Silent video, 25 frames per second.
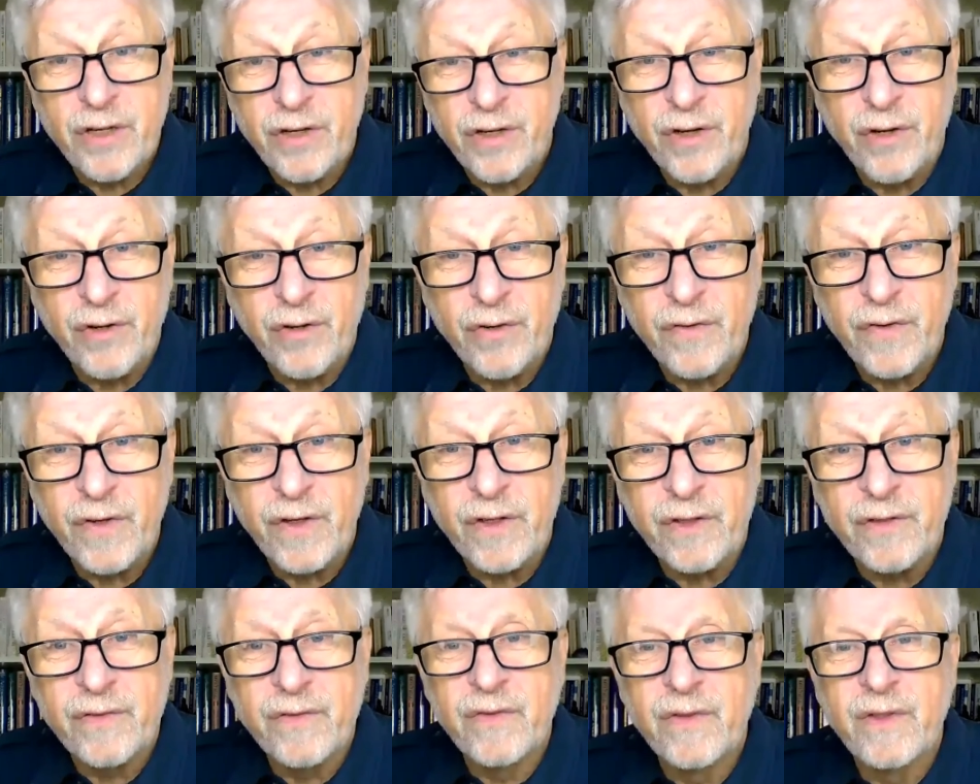
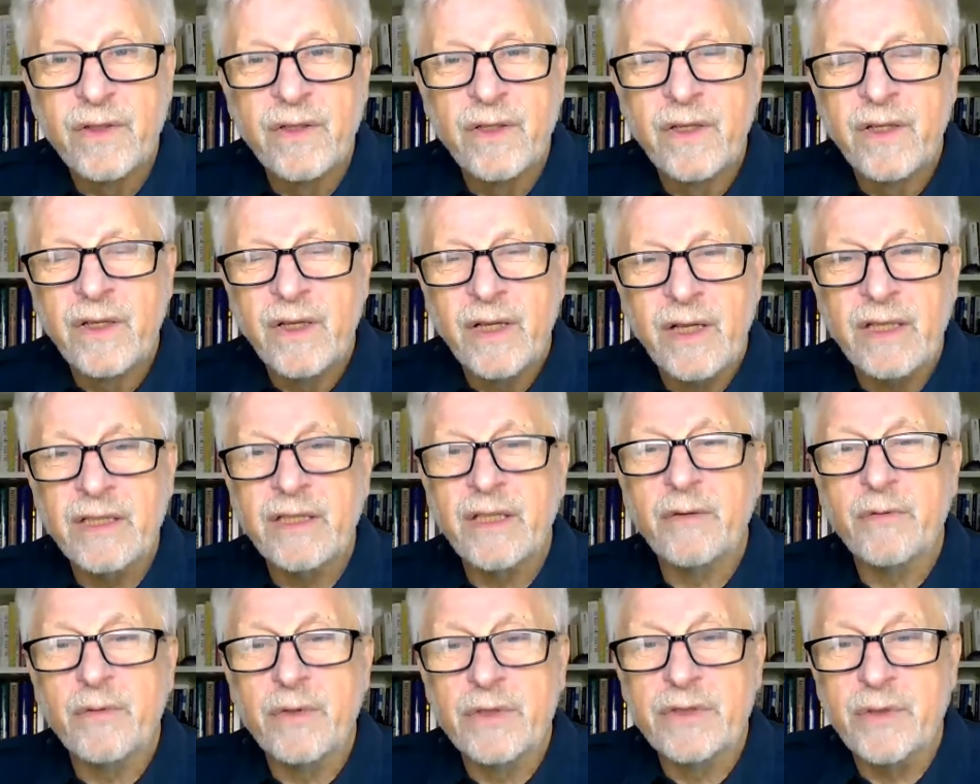um, the
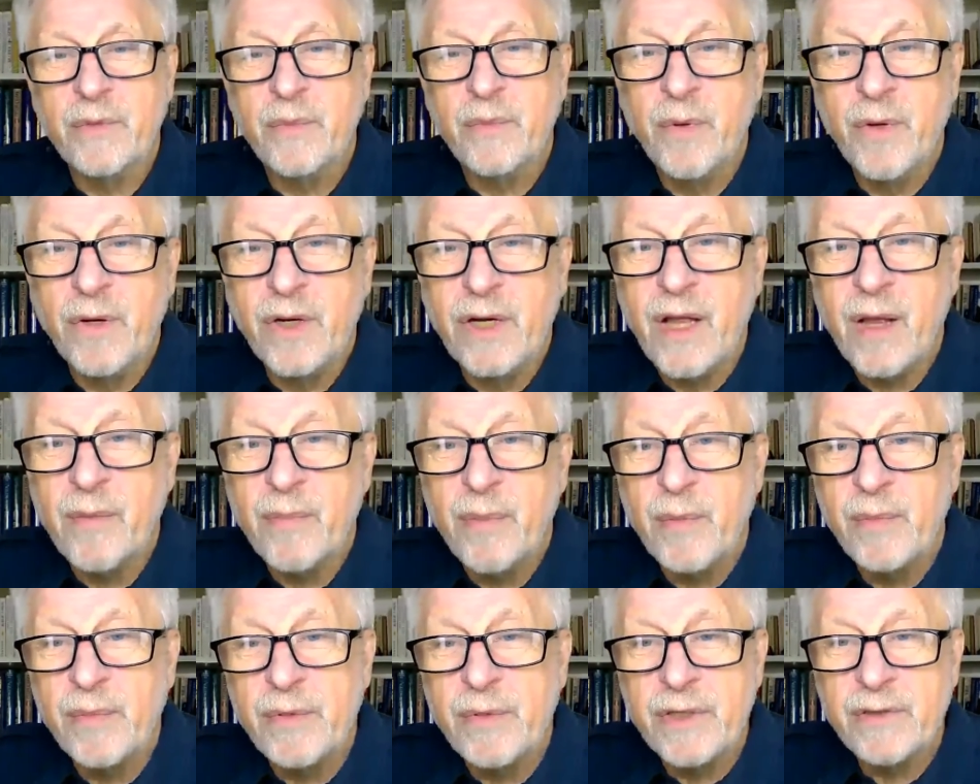cellular
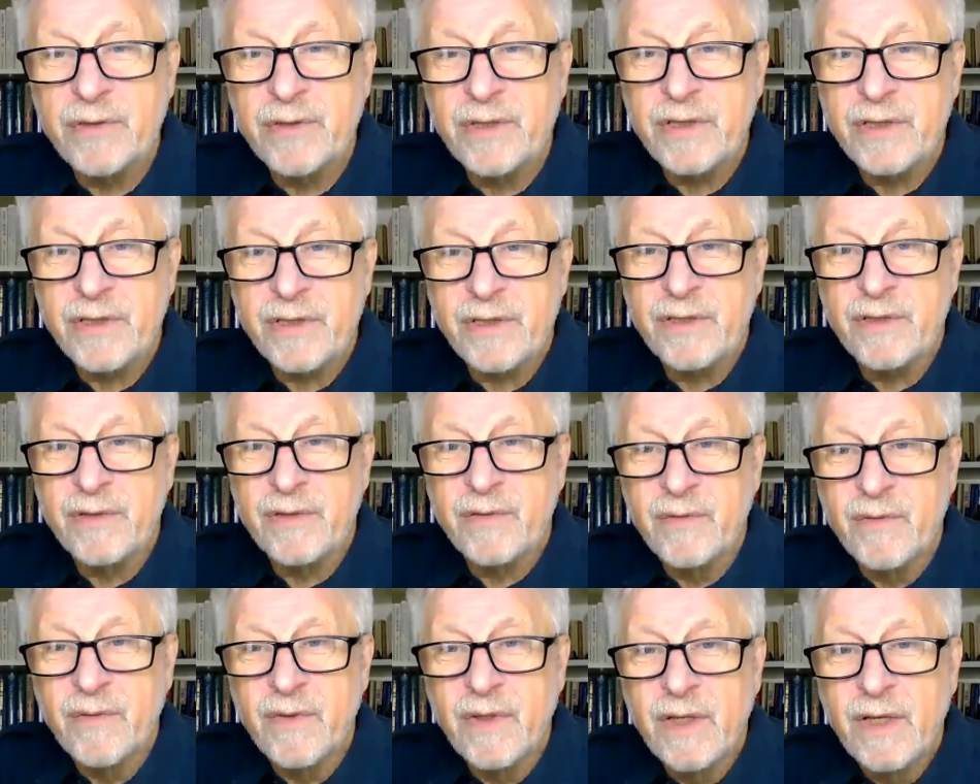turnover
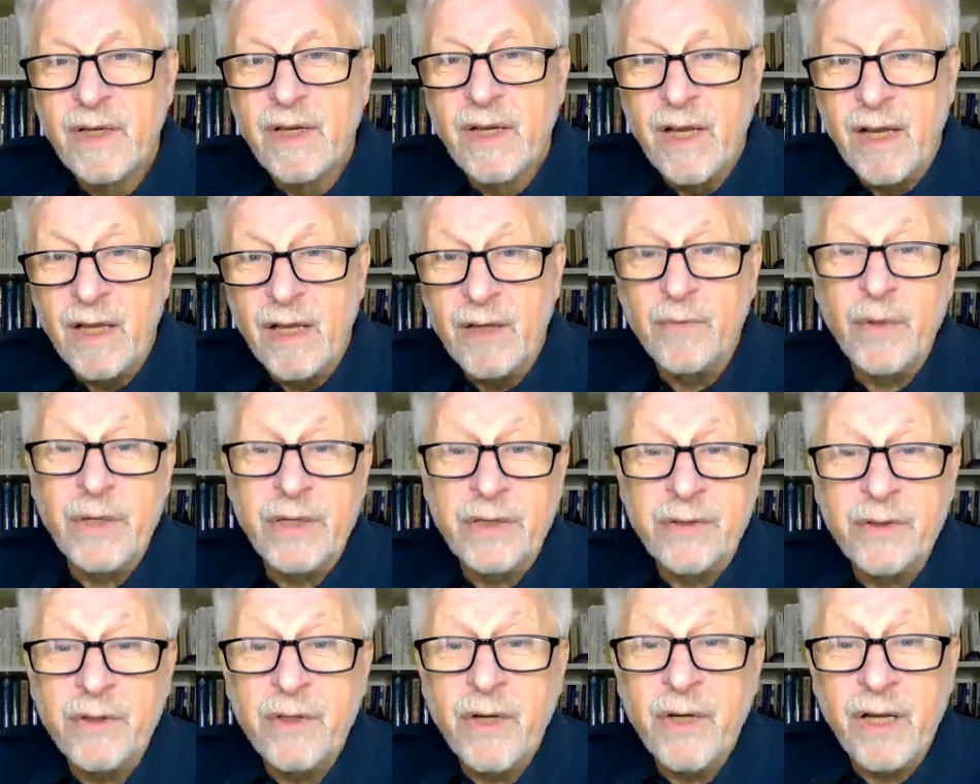and they will
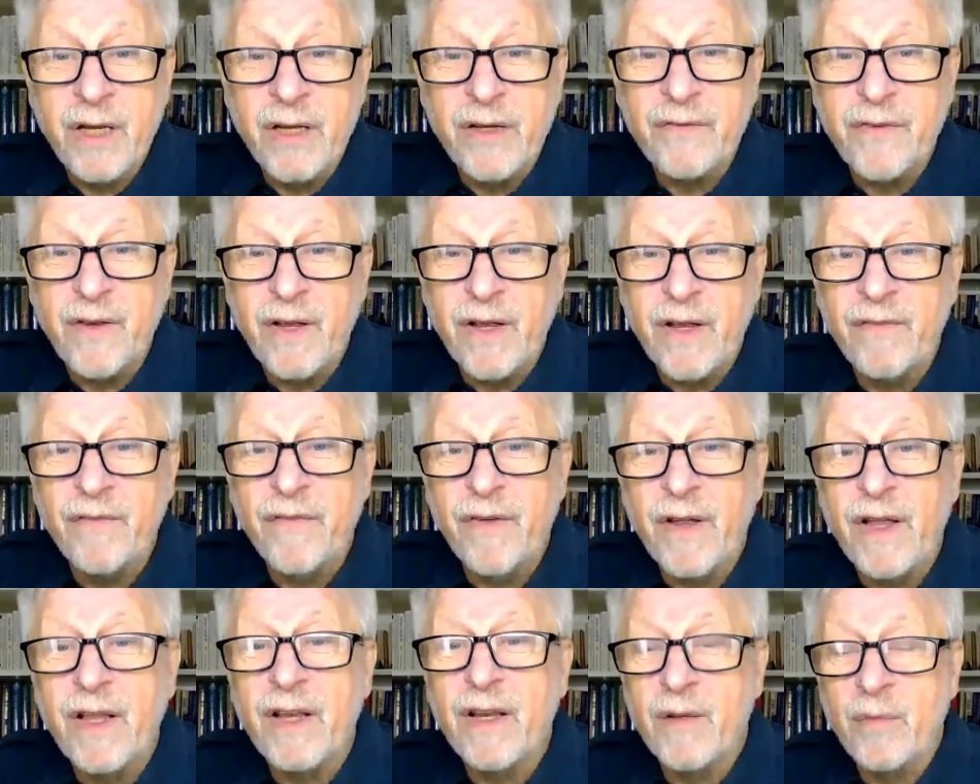support
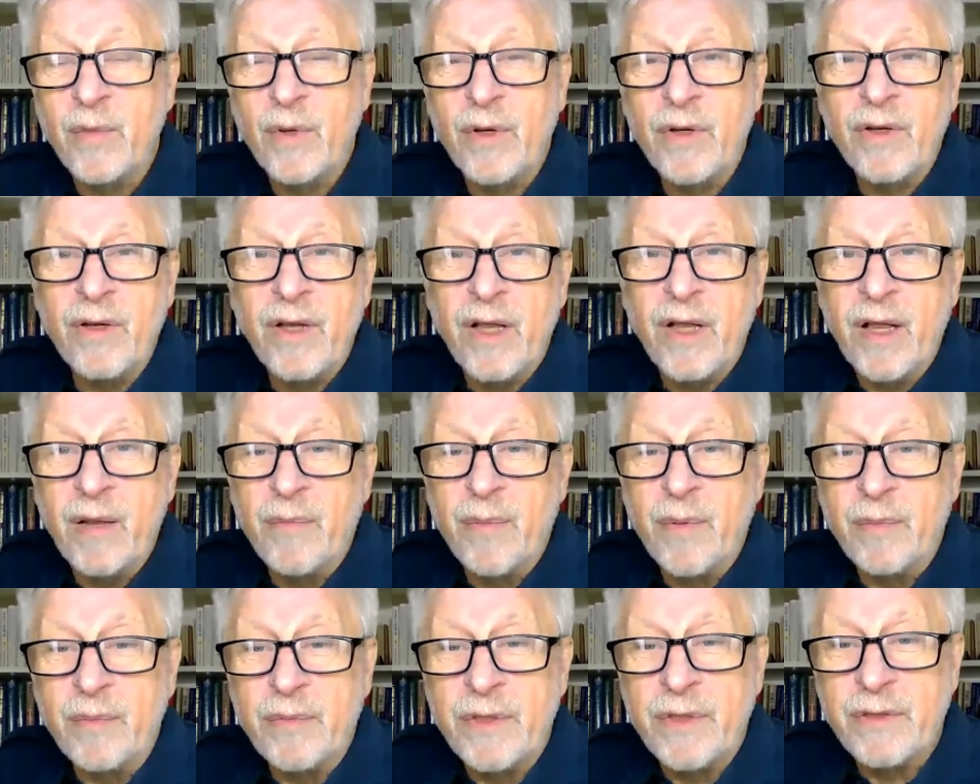apoptosis
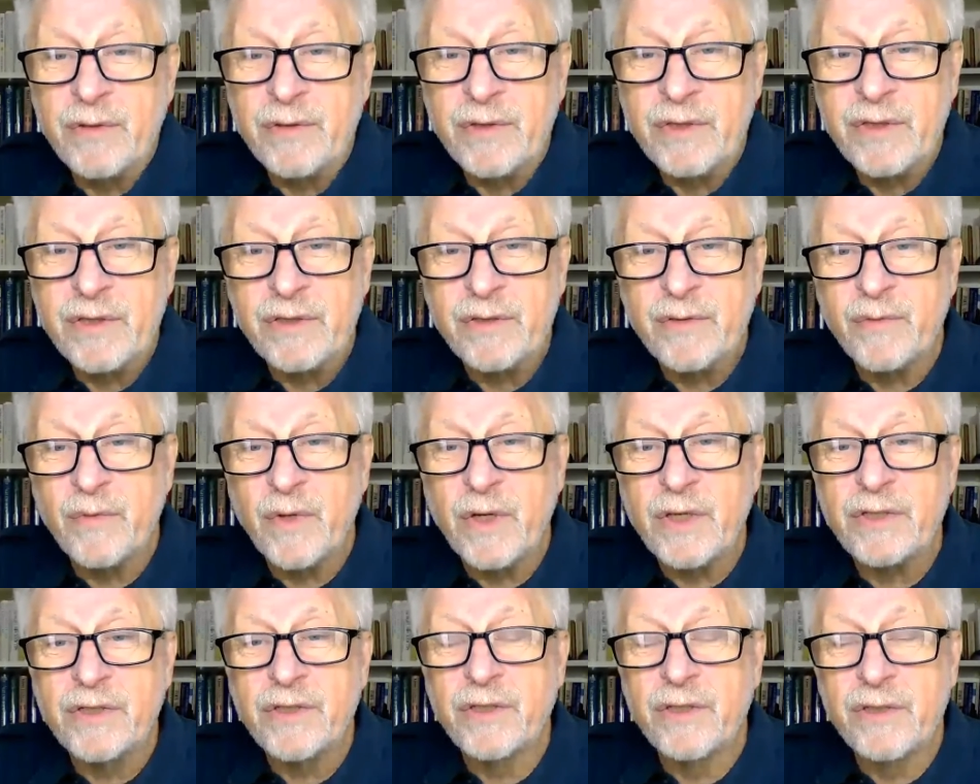and we do have
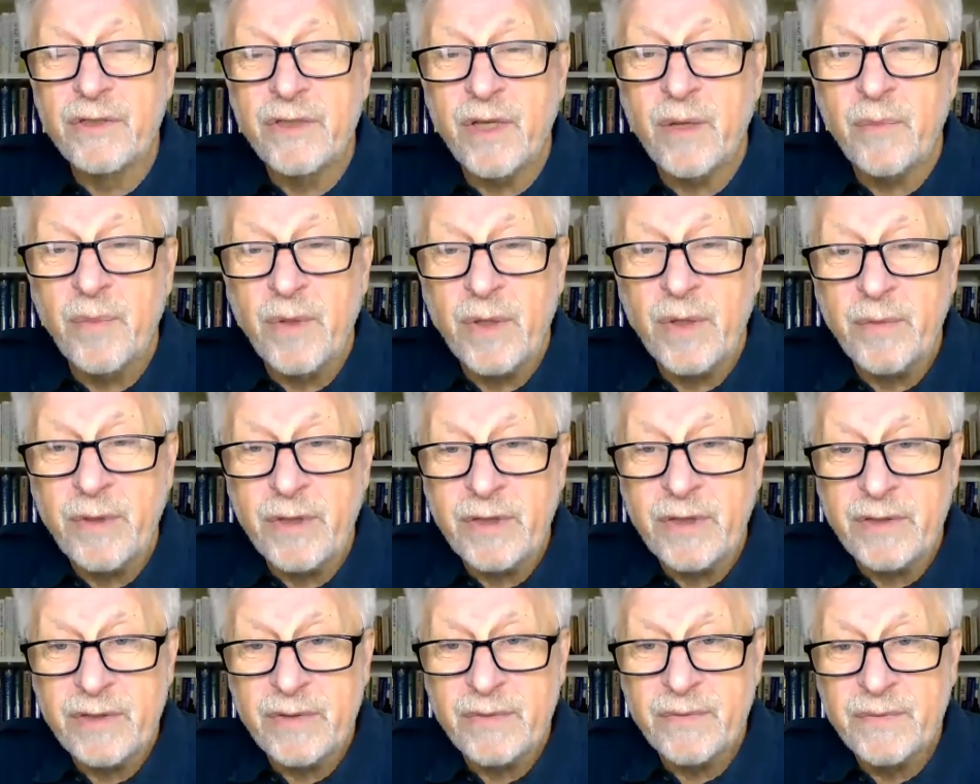available
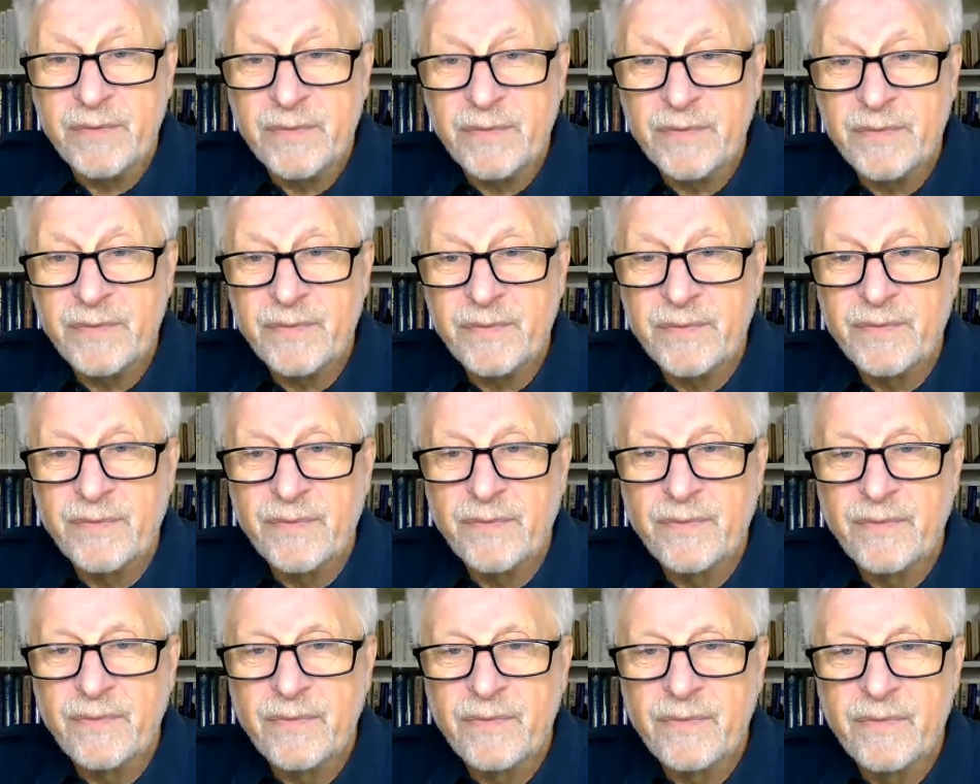
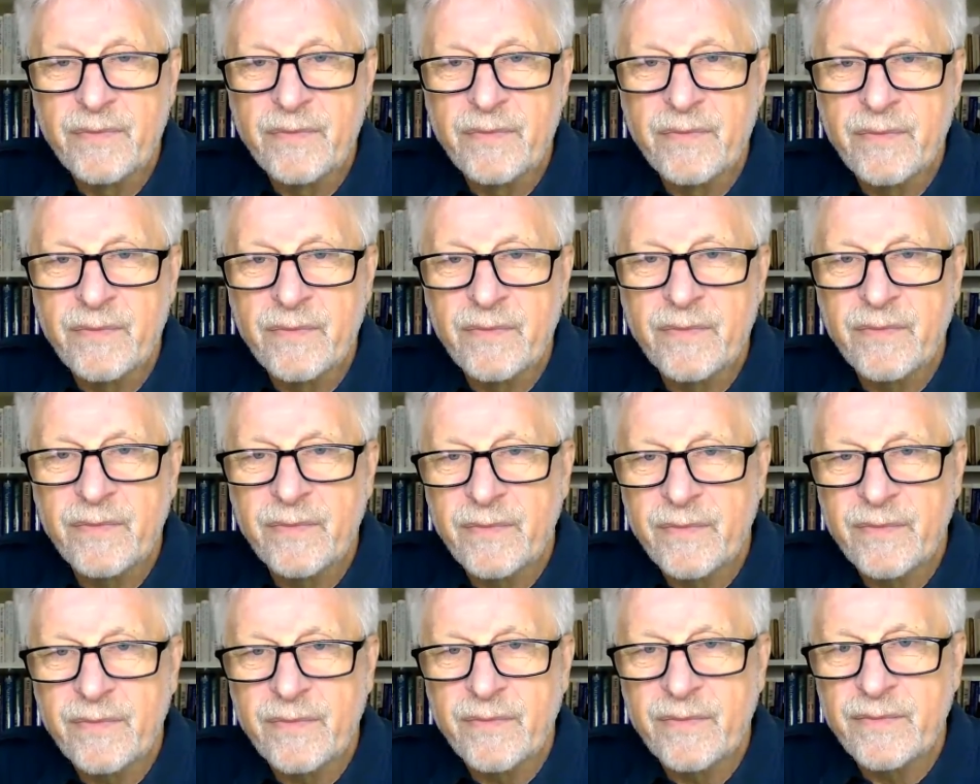apoptosis-rich
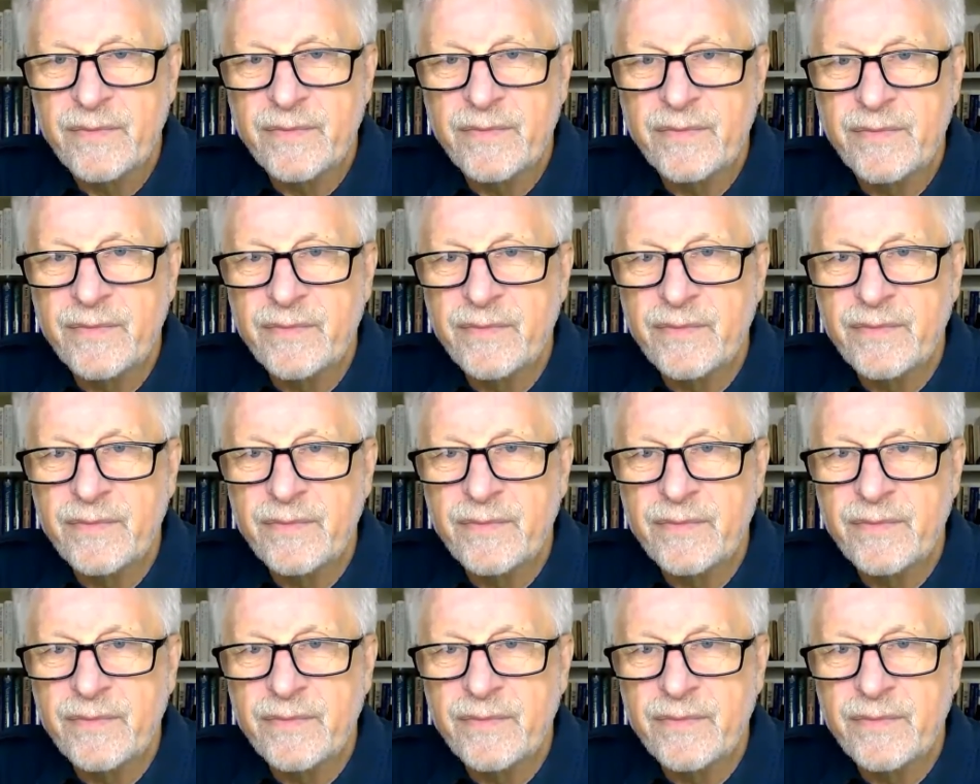supplements.